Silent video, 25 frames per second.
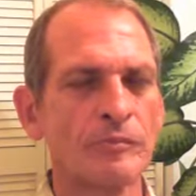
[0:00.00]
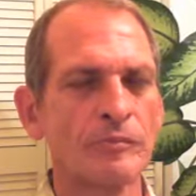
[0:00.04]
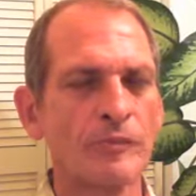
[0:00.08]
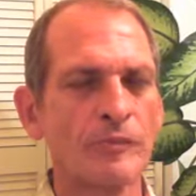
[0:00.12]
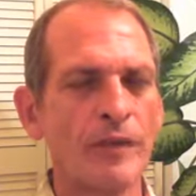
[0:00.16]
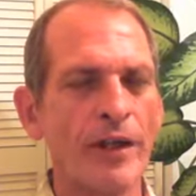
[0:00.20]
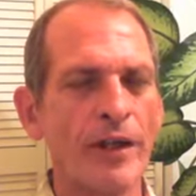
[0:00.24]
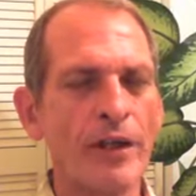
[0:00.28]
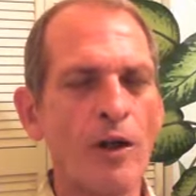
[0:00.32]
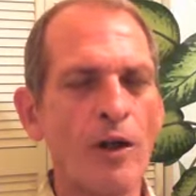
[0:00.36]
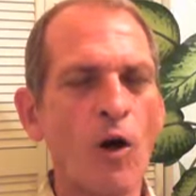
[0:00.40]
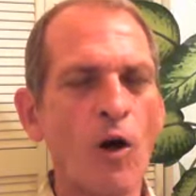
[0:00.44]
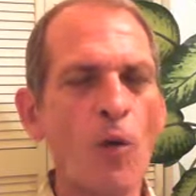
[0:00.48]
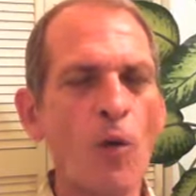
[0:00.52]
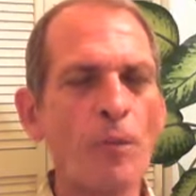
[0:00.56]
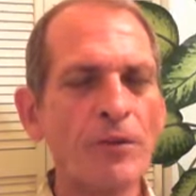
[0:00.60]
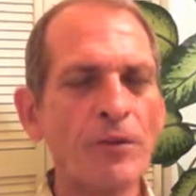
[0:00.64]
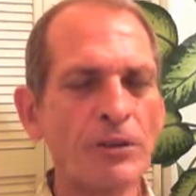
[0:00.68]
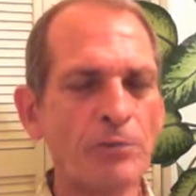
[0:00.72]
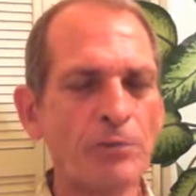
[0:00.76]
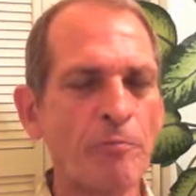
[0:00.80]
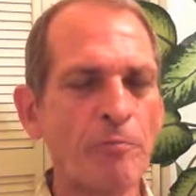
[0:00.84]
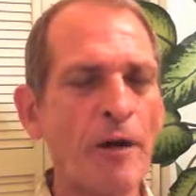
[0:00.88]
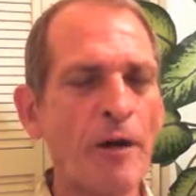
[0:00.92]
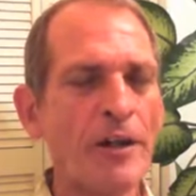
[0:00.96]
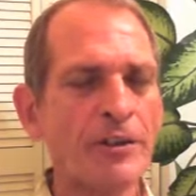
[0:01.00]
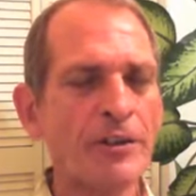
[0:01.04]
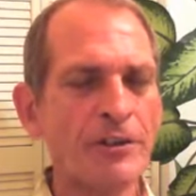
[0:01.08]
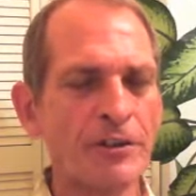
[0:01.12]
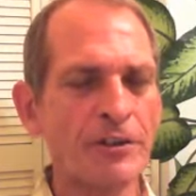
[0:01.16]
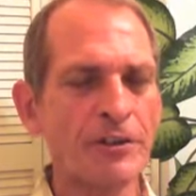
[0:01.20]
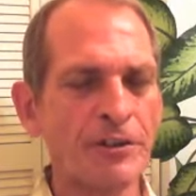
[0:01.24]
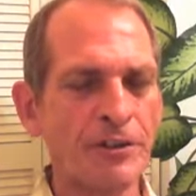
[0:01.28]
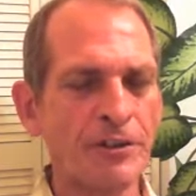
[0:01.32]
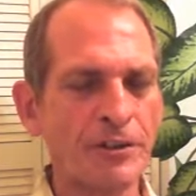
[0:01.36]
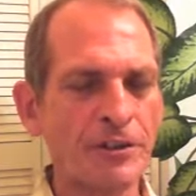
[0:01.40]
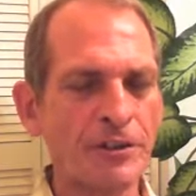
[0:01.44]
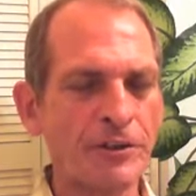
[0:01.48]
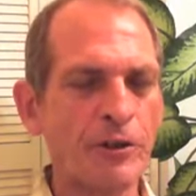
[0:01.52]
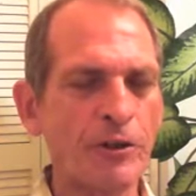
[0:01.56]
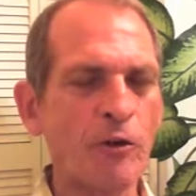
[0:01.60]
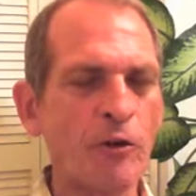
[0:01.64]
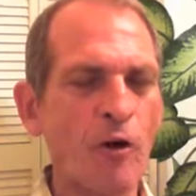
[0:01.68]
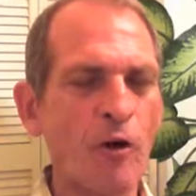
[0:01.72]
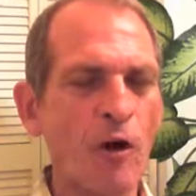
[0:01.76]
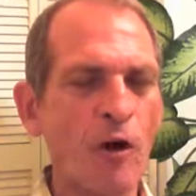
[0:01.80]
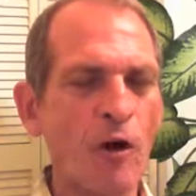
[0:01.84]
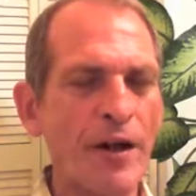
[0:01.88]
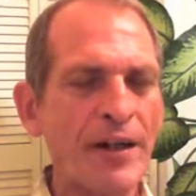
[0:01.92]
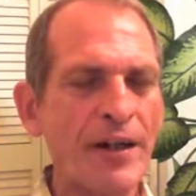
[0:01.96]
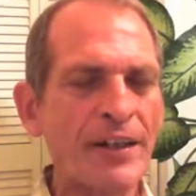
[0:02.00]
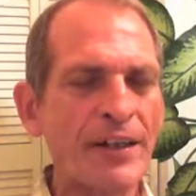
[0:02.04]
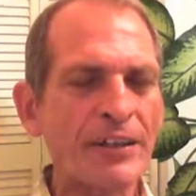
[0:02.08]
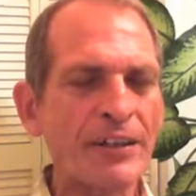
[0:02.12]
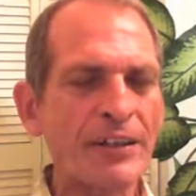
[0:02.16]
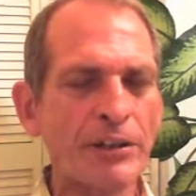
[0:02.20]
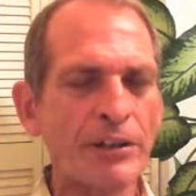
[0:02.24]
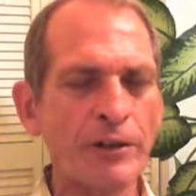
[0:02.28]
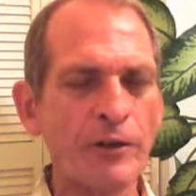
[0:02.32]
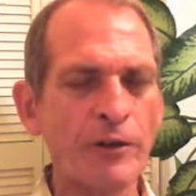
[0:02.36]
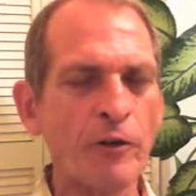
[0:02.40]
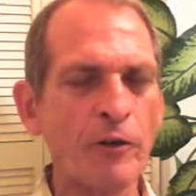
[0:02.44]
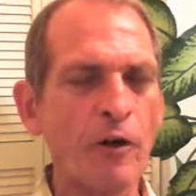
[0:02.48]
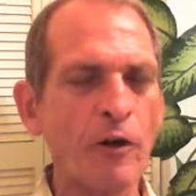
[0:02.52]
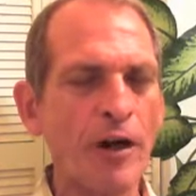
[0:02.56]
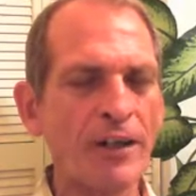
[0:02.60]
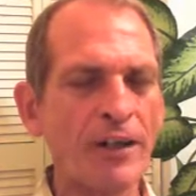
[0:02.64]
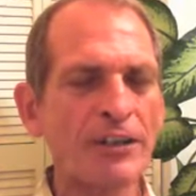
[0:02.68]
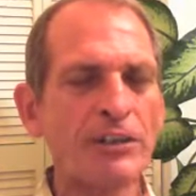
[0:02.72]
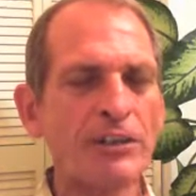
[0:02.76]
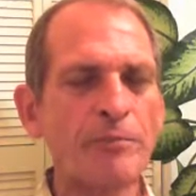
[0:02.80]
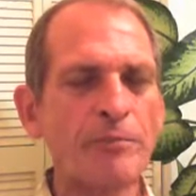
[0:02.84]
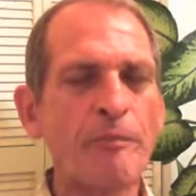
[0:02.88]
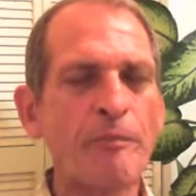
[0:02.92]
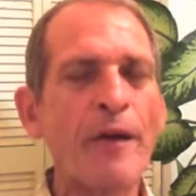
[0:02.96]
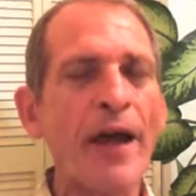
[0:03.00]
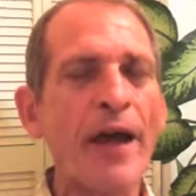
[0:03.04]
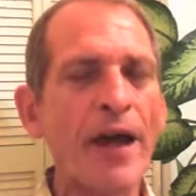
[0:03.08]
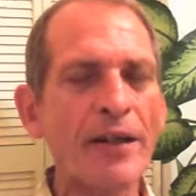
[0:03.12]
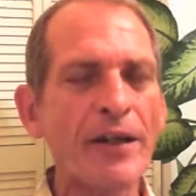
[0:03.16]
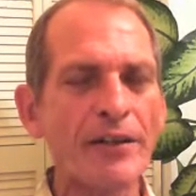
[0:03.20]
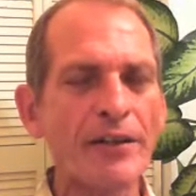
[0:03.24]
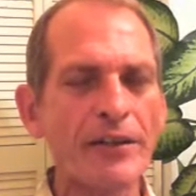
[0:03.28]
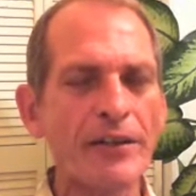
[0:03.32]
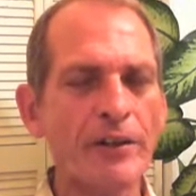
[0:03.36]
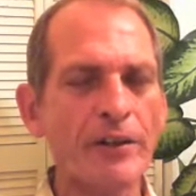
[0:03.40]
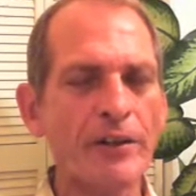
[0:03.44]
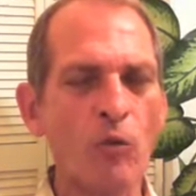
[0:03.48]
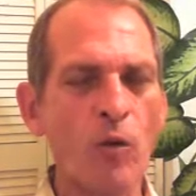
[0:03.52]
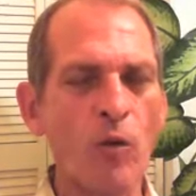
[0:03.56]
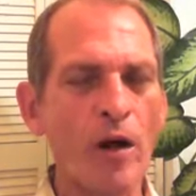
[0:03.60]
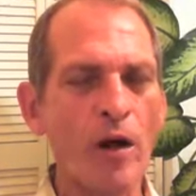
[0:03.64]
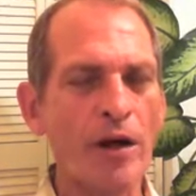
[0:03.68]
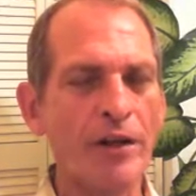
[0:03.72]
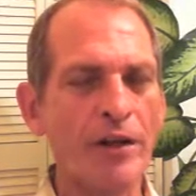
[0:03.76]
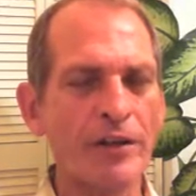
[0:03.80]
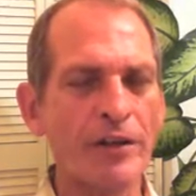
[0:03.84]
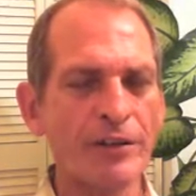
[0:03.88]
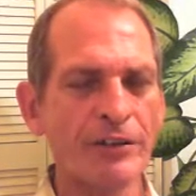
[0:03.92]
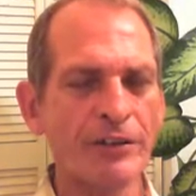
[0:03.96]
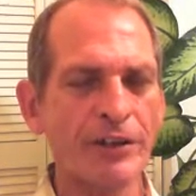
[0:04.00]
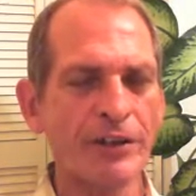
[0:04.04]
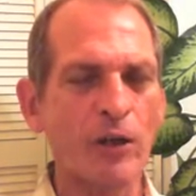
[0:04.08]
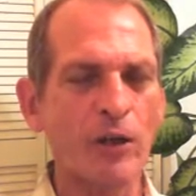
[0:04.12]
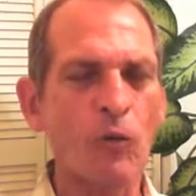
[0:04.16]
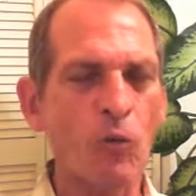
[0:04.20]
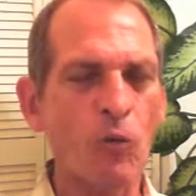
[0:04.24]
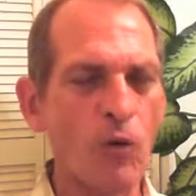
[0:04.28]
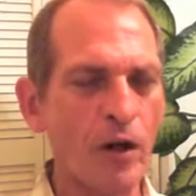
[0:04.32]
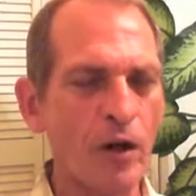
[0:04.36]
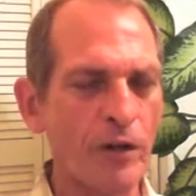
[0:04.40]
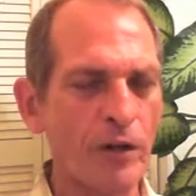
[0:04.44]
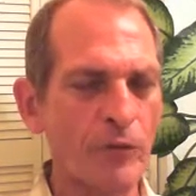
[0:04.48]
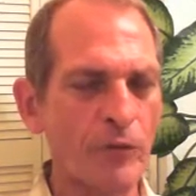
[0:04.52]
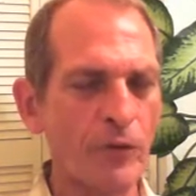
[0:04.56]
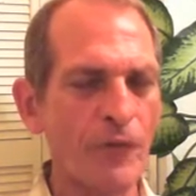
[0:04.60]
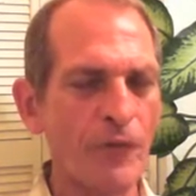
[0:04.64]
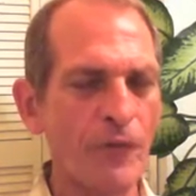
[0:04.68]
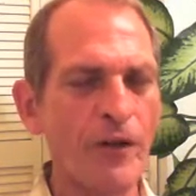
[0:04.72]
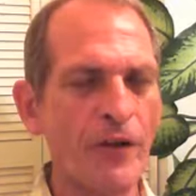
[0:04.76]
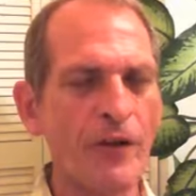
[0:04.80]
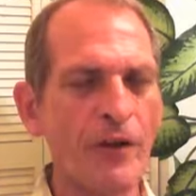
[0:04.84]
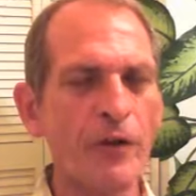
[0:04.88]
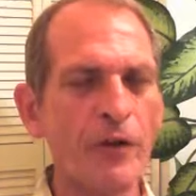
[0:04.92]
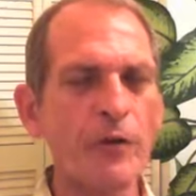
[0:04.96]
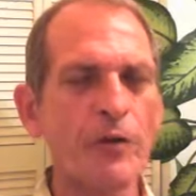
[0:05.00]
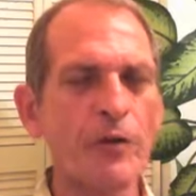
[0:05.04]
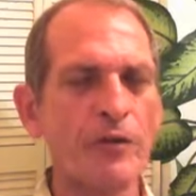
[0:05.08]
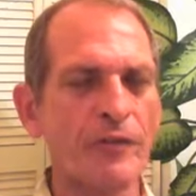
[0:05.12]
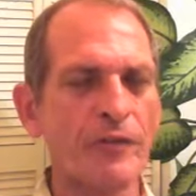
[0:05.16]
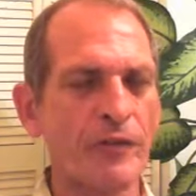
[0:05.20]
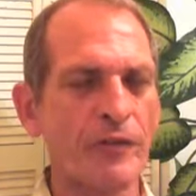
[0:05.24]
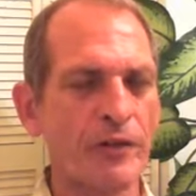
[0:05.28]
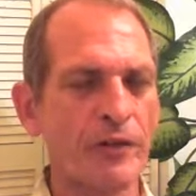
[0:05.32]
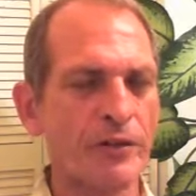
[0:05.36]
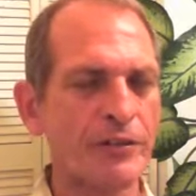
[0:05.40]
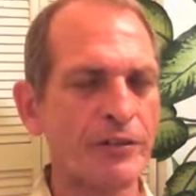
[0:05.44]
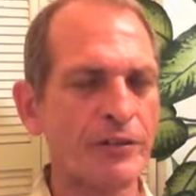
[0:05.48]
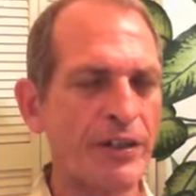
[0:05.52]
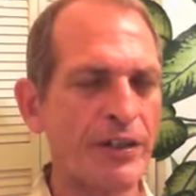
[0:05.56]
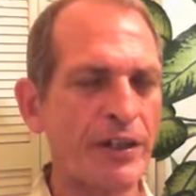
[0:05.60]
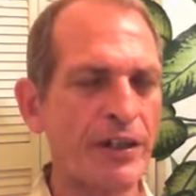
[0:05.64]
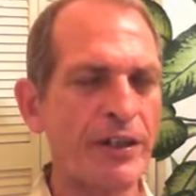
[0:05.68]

In open spaciousness, you are expanded awareness at one with the universe.